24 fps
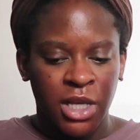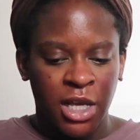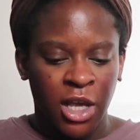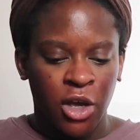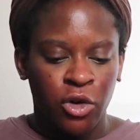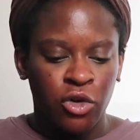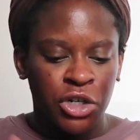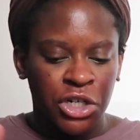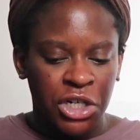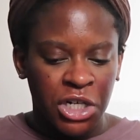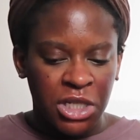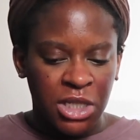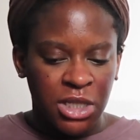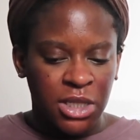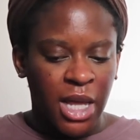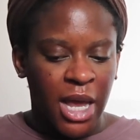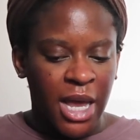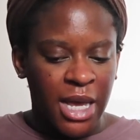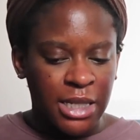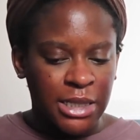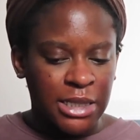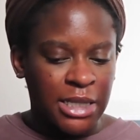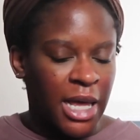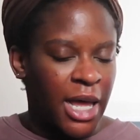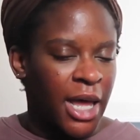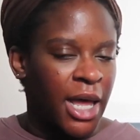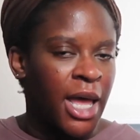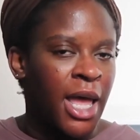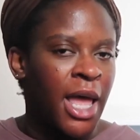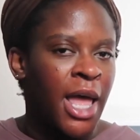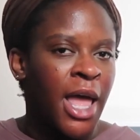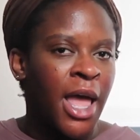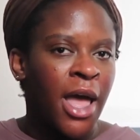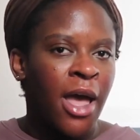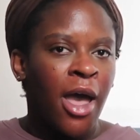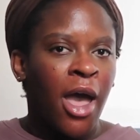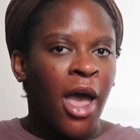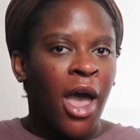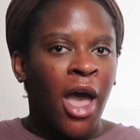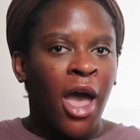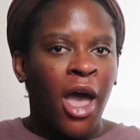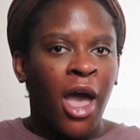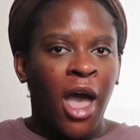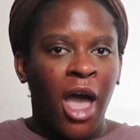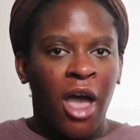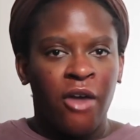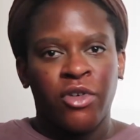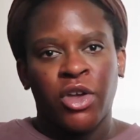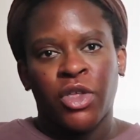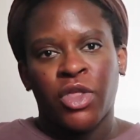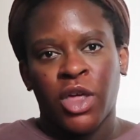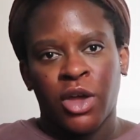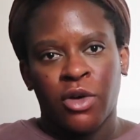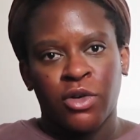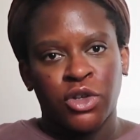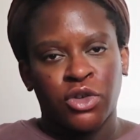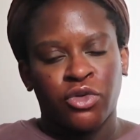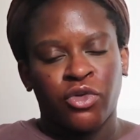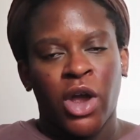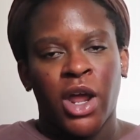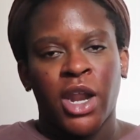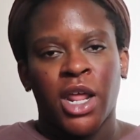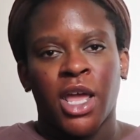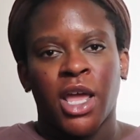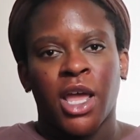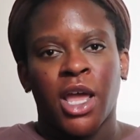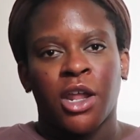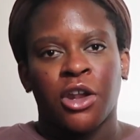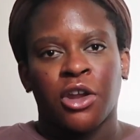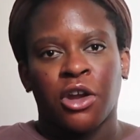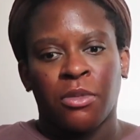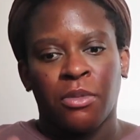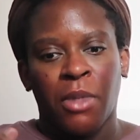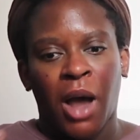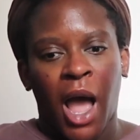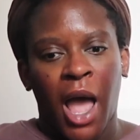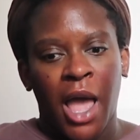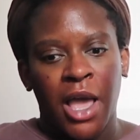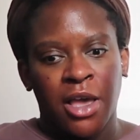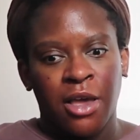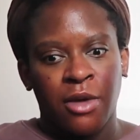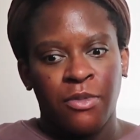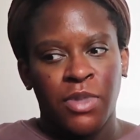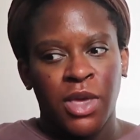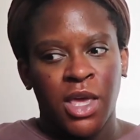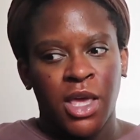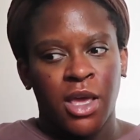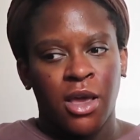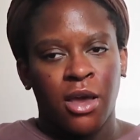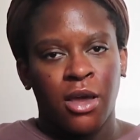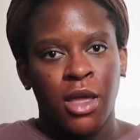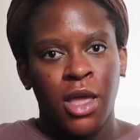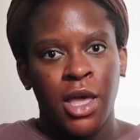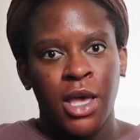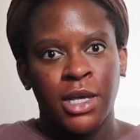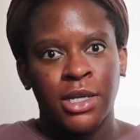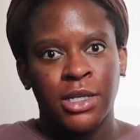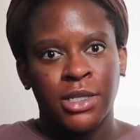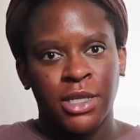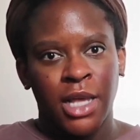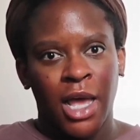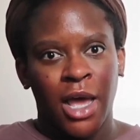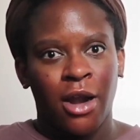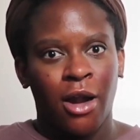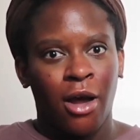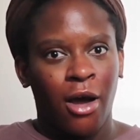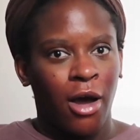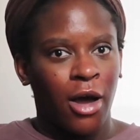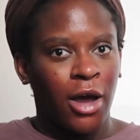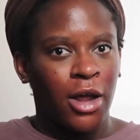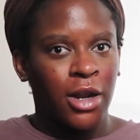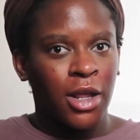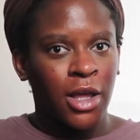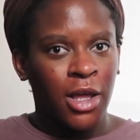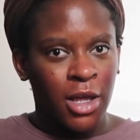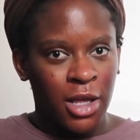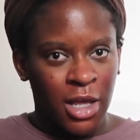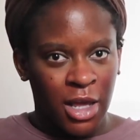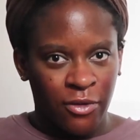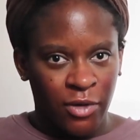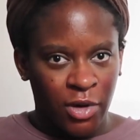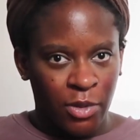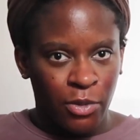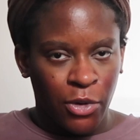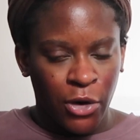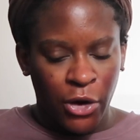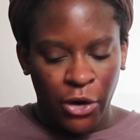Like, it was just nice that everything was ready and your mind can be set on giving